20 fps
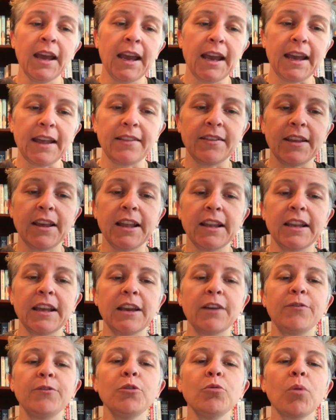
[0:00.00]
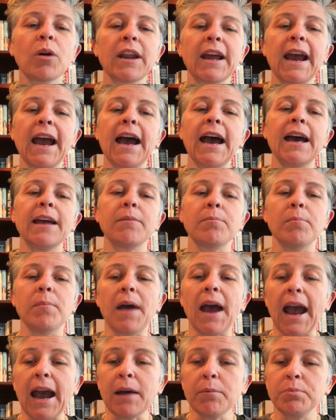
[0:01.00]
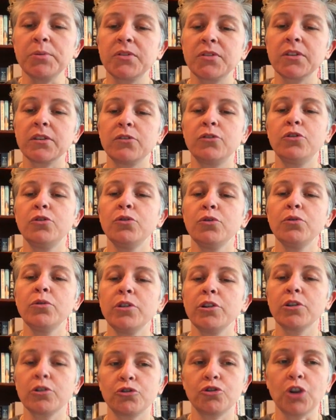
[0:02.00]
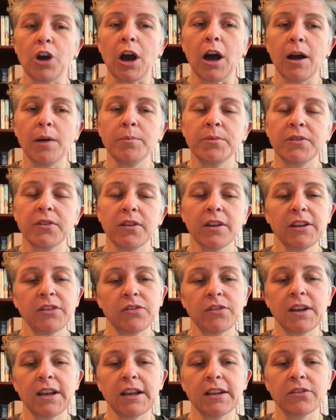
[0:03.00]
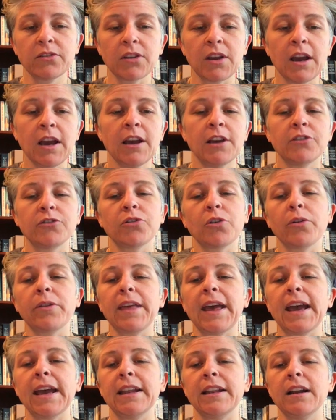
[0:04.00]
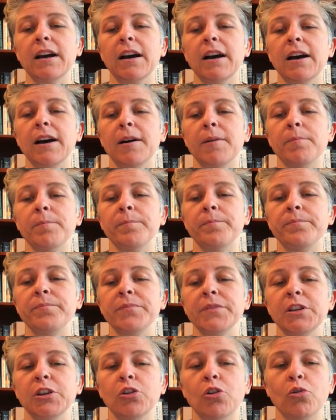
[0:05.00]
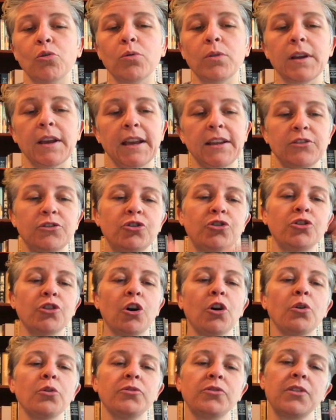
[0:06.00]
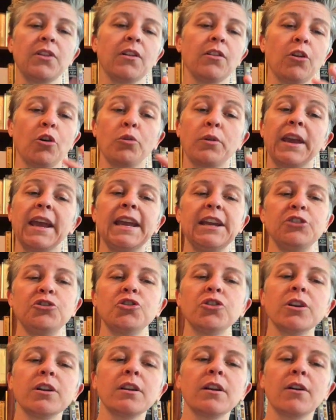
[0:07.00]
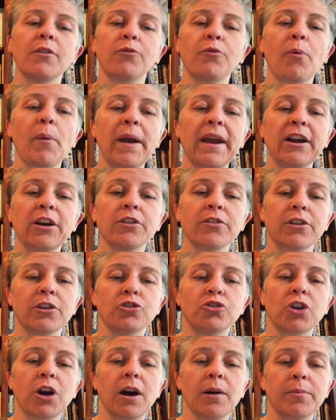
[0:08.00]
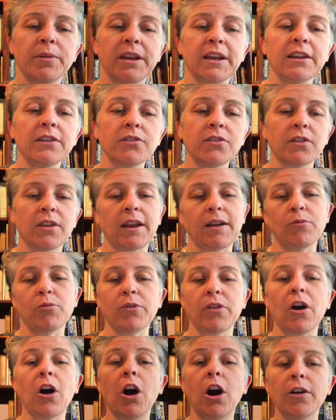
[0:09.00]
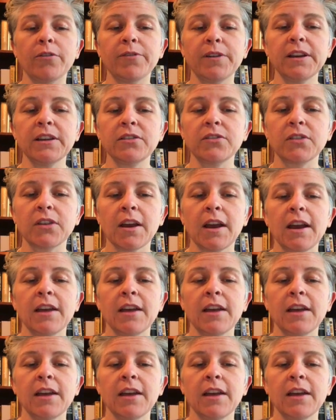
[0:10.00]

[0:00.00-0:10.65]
And then if you want to add maps to your jobs listings so that, it shows the location of where the job is, like where the office,